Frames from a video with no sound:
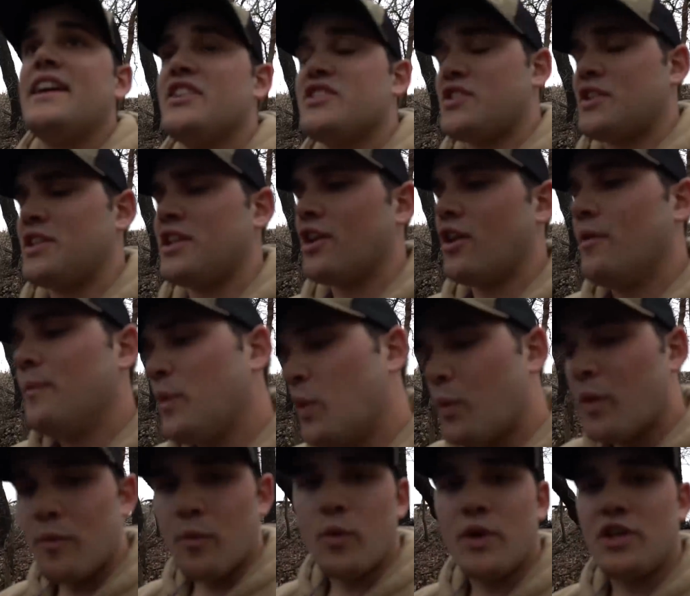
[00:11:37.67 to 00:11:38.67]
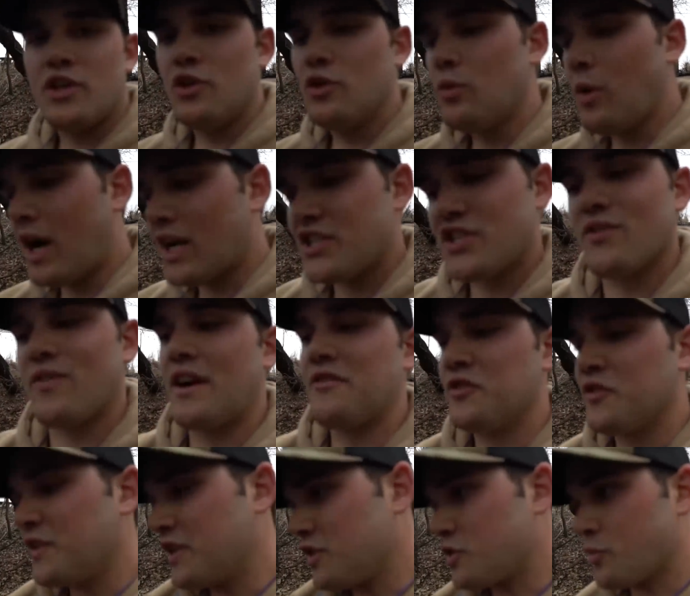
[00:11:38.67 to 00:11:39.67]
here's the deal. When, when you watch
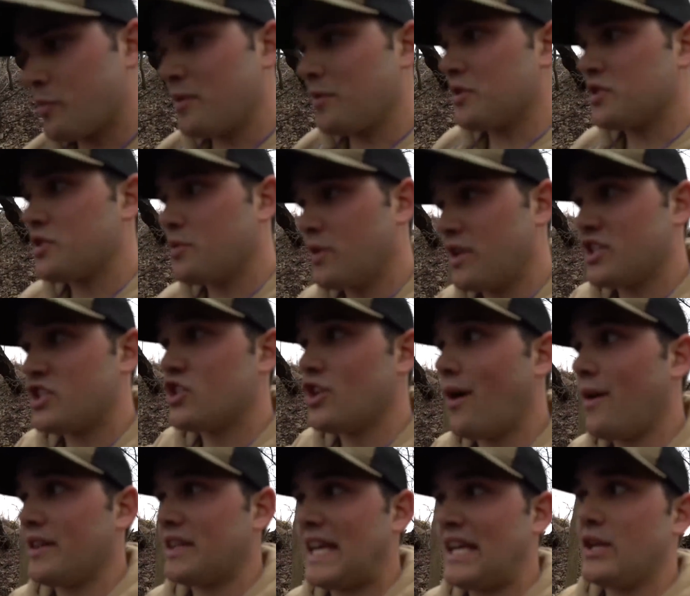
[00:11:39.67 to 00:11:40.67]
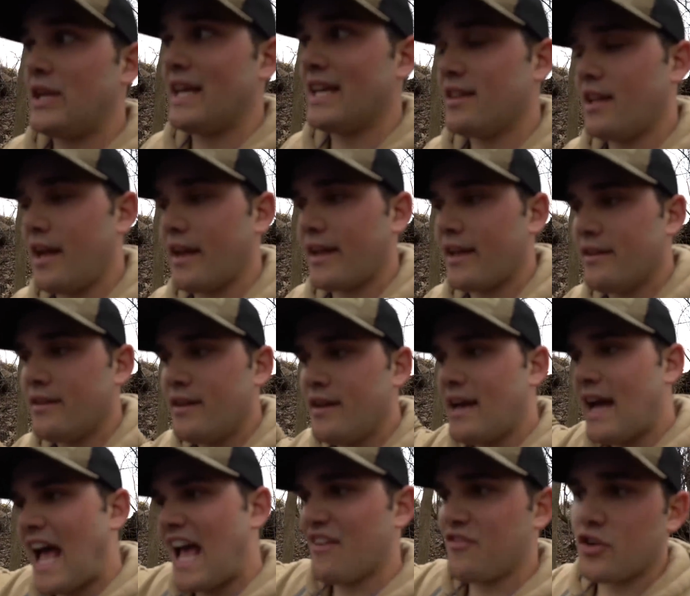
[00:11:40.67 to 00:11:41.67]
survival videos when people are, when it's snowing, they get like
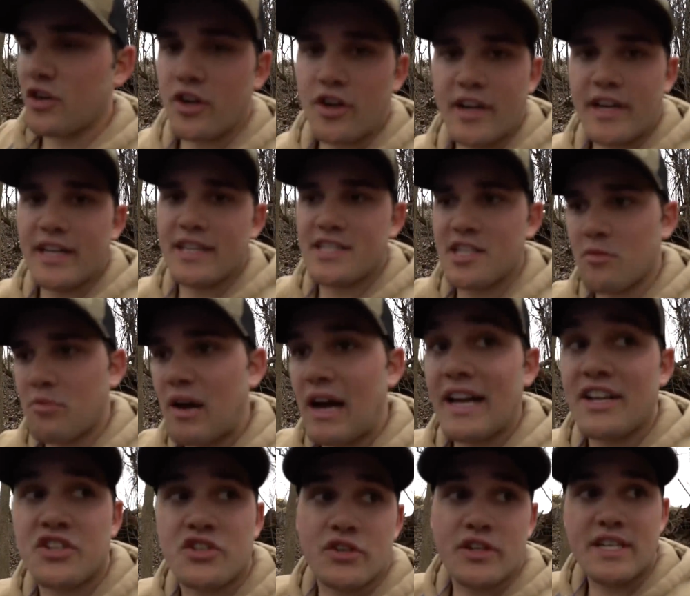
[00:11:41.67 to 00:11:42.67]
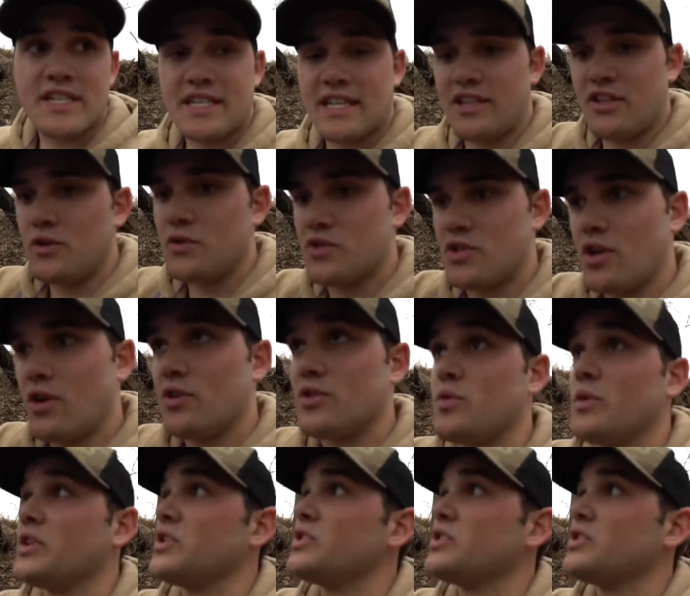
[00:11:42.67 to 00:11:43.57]
evergreens and pine trees and use those. Well,